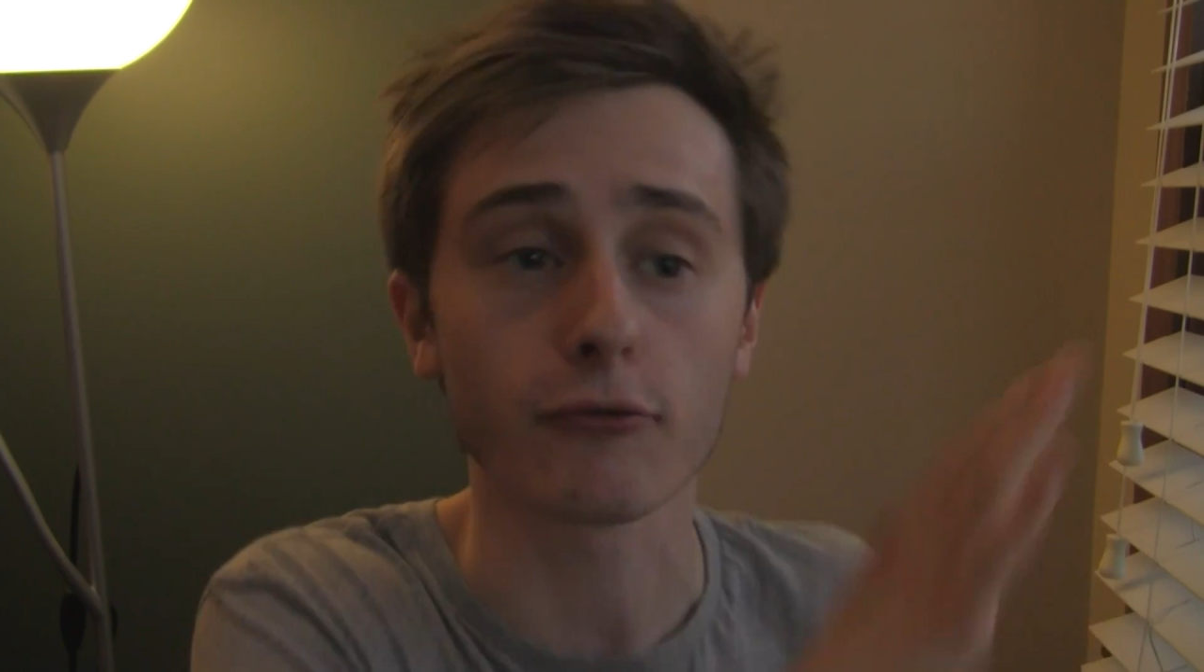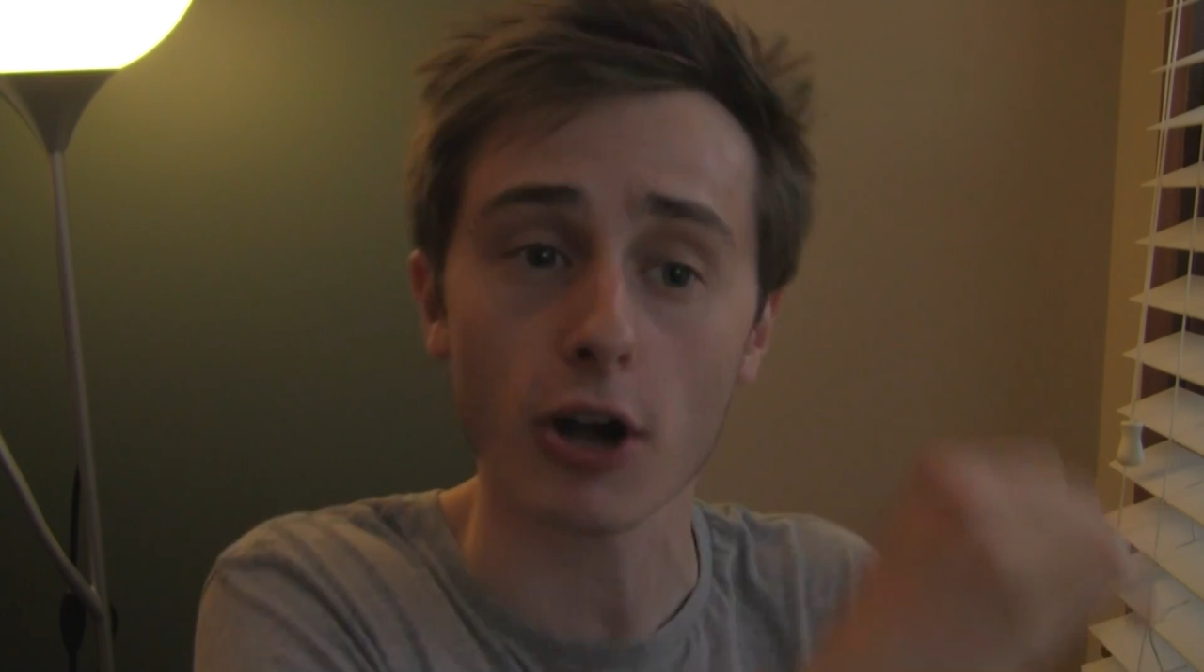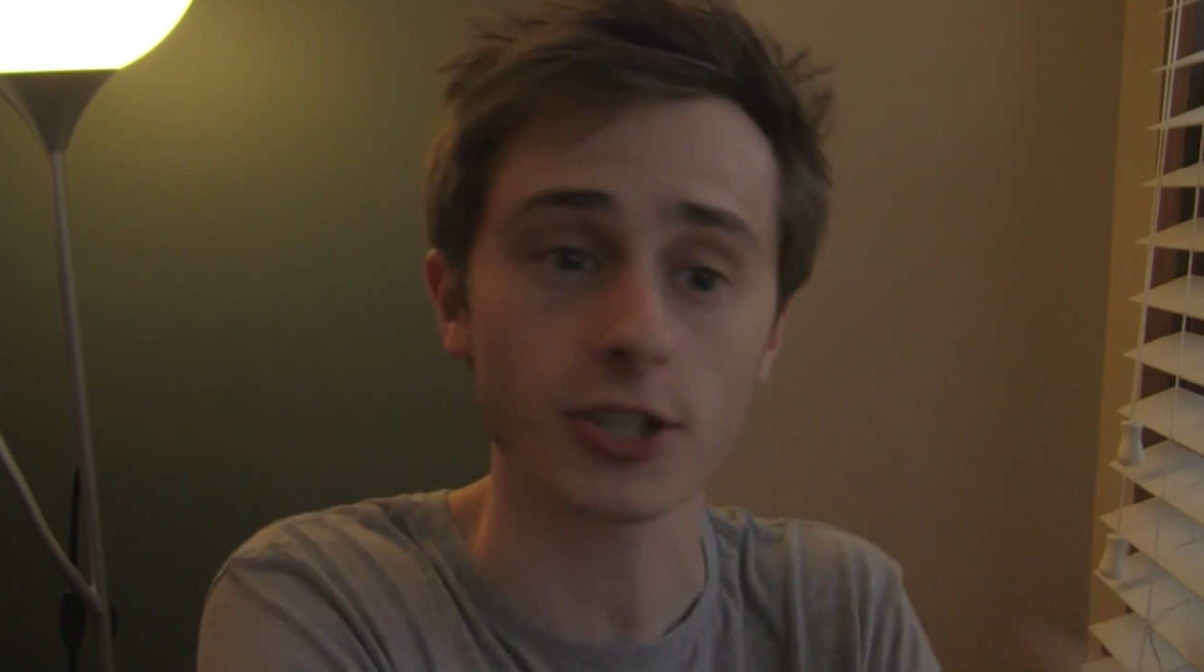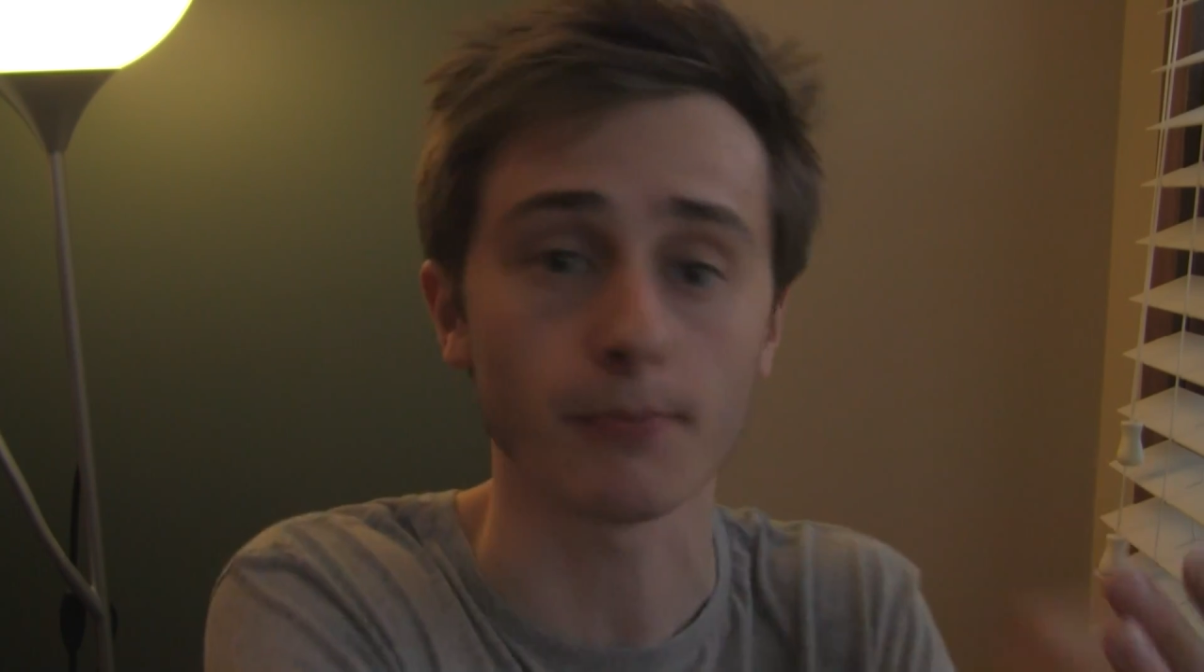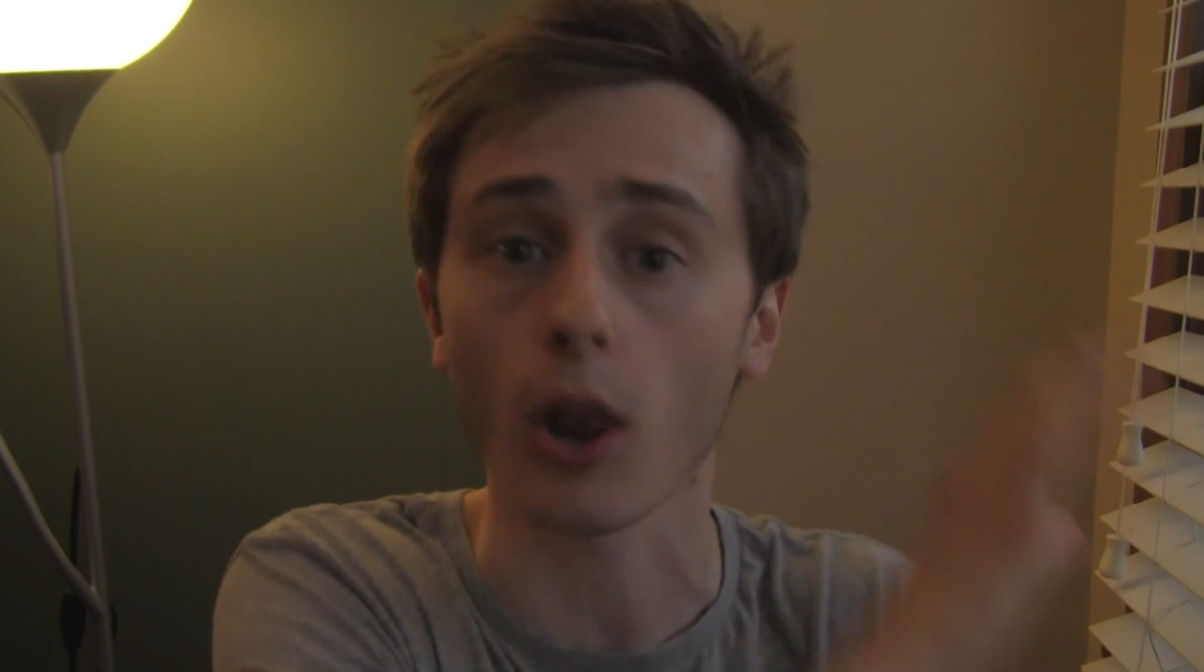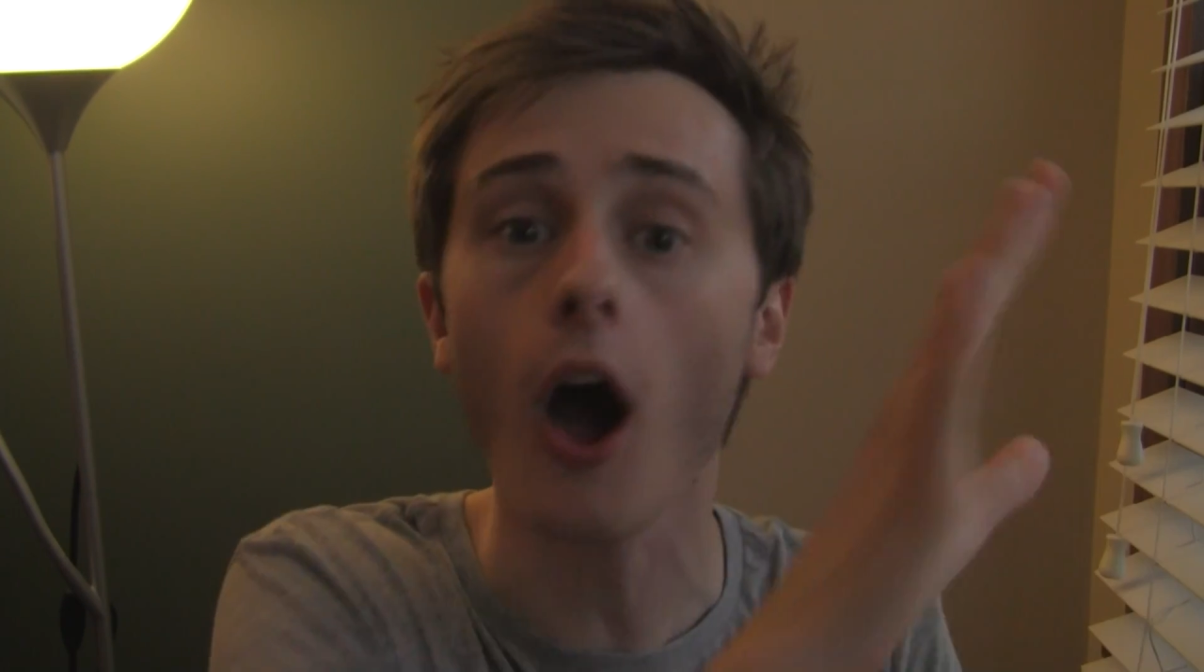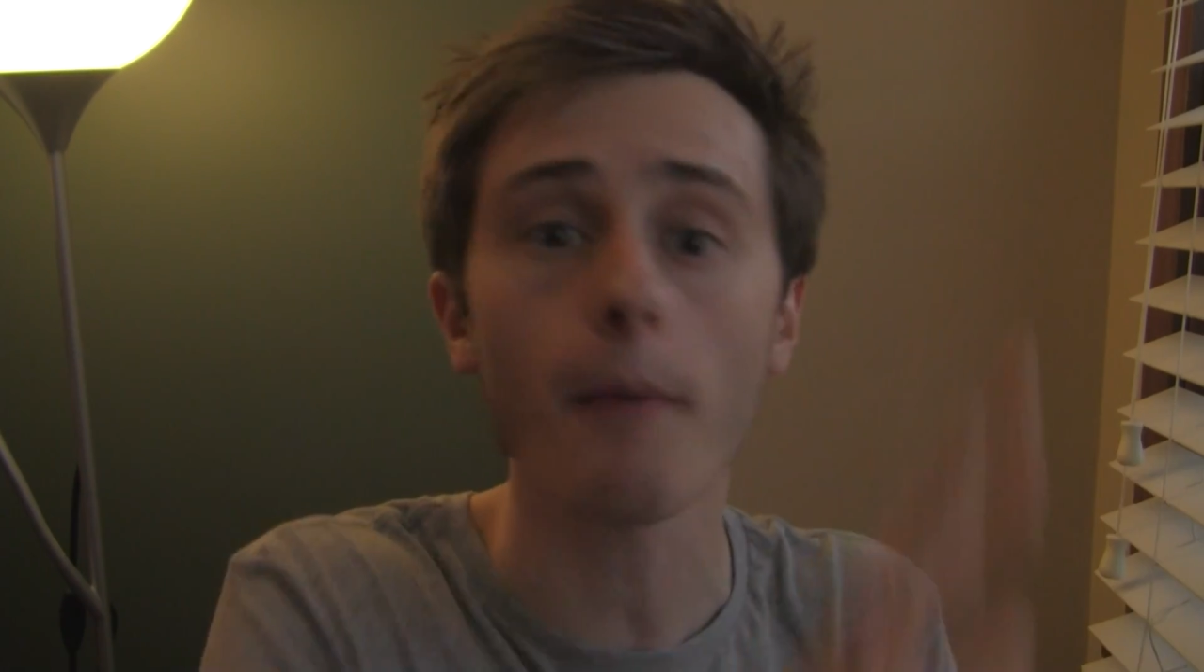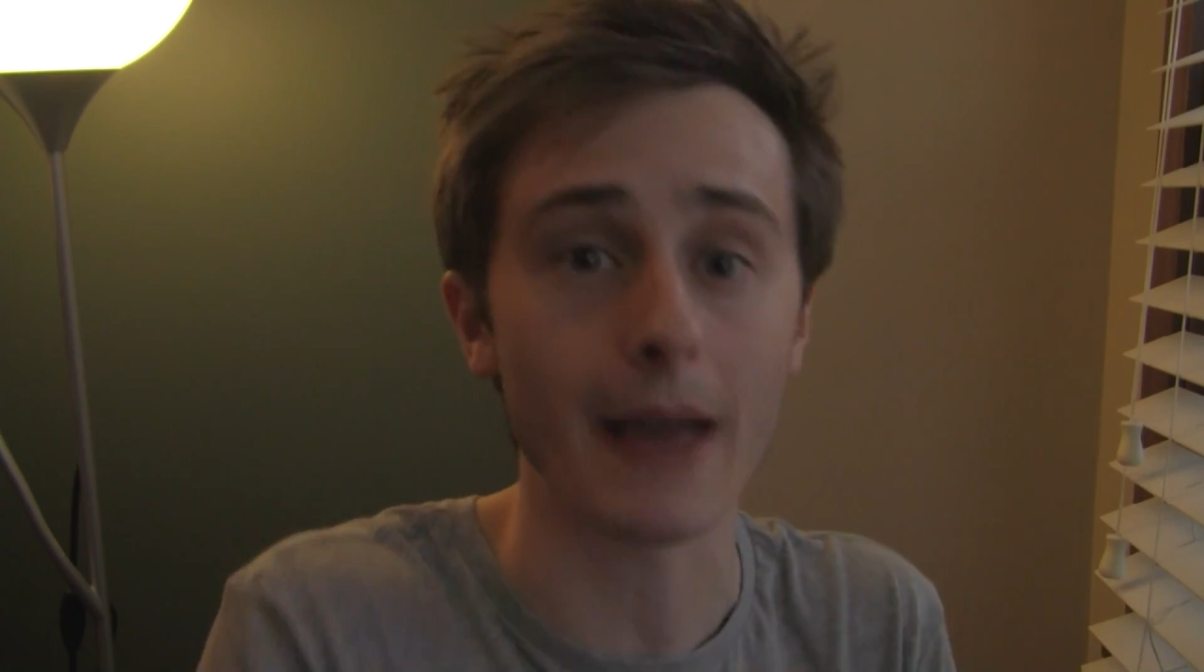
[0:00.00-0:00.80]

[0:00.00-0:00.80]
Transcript: crushed up law